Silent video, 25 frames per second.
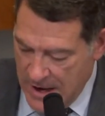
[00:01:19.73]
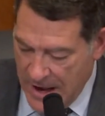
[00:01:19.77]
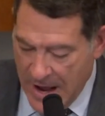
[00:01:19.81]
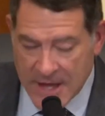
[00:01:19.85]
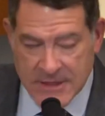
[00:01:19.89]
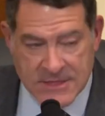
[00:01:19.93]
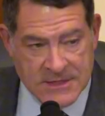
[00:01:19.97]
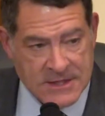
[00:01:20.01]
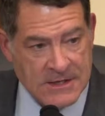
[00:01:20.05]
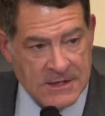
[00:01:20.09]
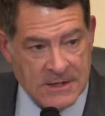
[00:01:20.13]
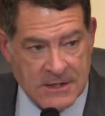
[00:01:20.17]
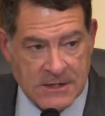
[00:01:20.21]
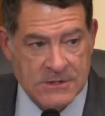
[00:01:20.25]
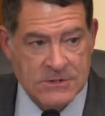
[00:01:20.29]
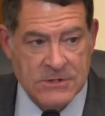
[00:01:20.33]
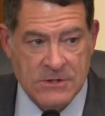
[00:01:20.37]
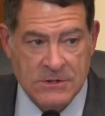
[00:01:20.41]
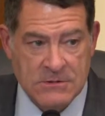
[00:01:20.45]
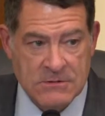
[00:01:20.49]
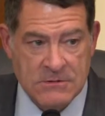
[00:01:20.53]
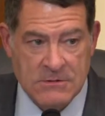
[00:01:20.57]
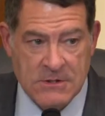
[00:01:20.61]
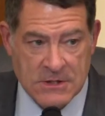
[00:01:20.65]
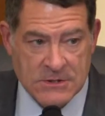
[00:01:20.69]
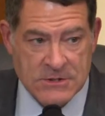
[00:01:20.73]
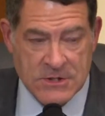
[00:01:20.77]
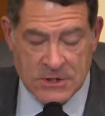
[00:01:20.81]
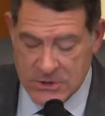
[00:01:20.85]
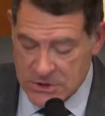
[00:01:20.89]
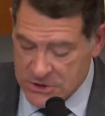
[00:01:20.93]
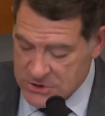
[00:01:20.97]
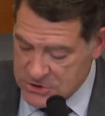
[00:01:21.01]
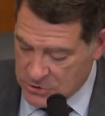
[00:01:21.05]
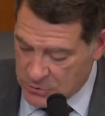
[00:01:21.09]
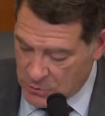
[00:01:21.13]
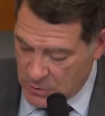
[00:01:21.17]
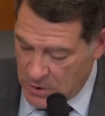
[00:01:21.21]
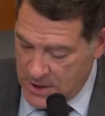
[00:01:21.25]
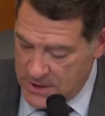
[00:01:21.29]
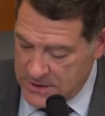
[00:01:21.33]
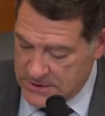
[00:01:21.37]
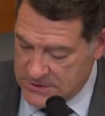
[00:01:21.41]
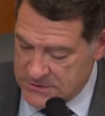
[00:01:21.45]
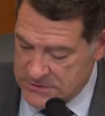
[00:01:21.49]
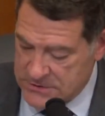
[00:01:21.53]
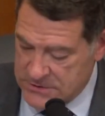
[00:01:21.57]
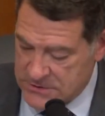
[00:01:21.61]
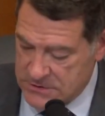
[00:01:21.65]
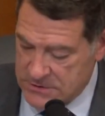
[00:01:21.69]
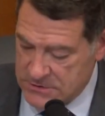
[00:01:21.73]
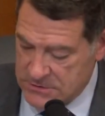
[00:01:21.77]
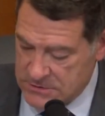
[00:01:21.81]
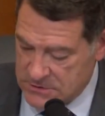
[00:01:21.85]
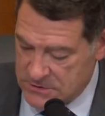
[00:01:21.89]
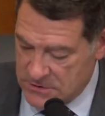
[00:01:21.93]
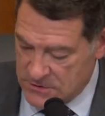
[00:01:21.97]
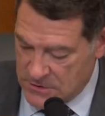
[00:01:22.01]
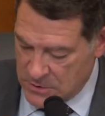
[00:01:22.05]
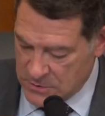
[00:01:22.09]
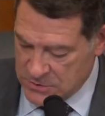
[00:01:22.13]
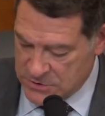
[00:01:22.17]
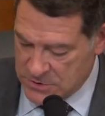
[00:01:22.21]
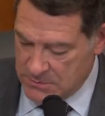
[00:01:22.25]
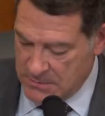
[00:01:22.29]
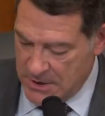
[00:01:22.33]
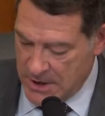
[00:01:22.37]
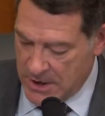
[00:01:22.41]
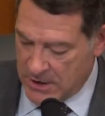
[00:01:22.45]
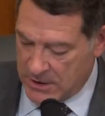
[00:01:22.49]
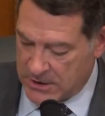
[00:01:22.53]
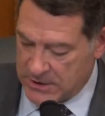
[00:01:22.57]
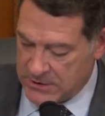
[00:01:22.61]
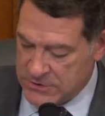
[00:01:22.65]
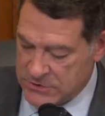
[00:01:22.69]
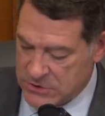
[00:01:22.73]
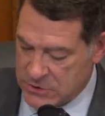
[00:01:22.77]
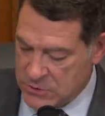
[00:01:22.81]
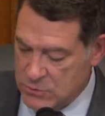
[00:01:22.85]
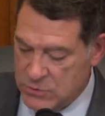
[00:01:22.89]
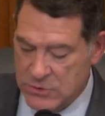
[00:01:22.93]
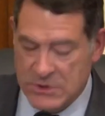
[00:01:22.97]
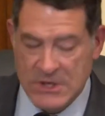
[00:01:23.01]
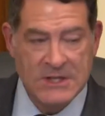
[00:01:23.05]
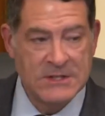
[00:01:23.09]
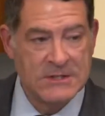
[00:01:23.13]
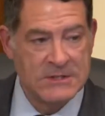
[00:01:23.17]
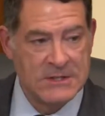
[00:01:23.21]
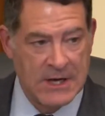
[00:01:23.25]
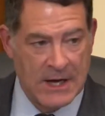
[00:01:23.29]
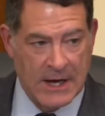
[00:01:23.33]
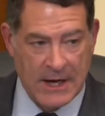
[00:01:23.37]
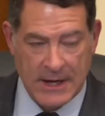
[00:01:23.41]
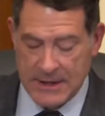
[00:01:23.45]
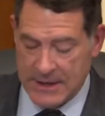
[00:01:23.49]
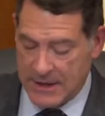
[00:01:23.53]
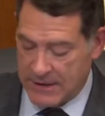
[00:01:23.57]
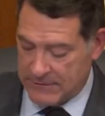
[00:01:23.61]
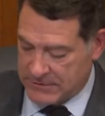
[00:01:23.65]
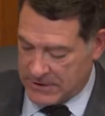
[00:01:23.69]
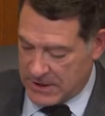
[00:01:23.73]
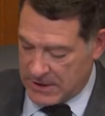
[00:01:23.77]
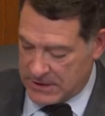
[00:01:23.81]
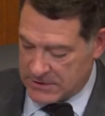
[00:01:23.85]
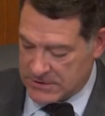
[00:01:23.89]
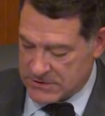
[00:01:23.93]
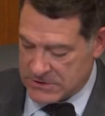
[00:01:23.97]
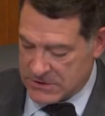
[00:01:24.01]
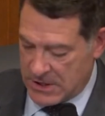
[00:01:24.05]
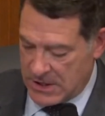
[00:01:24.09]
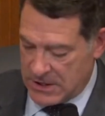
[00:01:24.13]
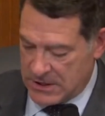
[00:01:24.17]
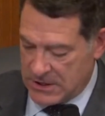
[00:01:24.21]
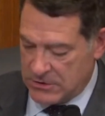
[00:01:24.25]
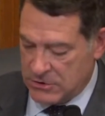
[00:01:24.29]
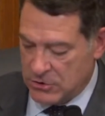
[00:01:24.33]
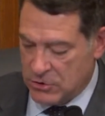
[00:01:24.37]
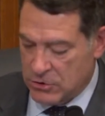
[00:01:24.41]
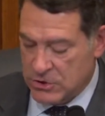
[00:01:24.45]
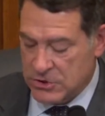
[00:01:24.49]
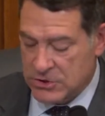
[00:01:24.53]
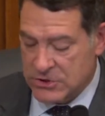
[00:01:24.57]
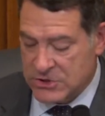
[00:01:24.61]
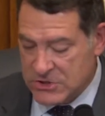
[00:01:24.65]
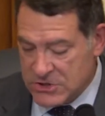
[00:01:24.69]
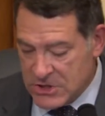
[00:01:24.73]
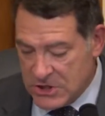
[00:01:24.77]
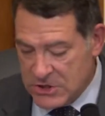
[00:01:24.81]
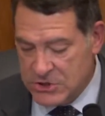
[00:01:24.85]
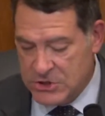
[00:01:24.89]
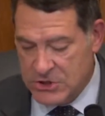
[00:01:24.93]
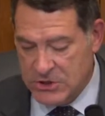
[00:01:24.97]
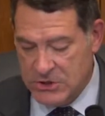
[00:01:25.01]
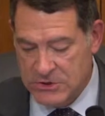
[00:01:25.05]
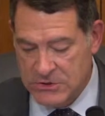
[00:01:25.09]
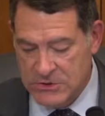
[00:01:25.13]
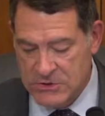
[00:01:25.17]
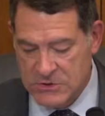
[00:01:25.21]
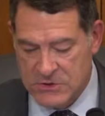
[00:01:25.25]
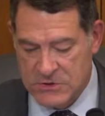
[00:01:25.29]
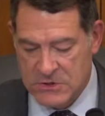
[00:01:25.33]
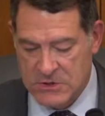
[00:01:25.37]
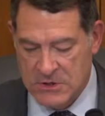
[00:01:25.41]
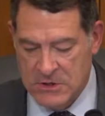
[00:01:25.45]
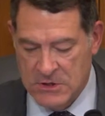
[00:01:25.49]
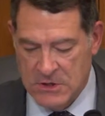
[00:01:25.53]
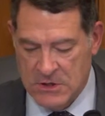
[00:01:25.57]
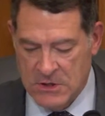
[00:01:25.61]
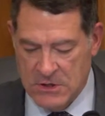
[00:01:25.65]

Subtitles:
I think, is a disgrace to those Americans who did die in Afghanistan, and your decisions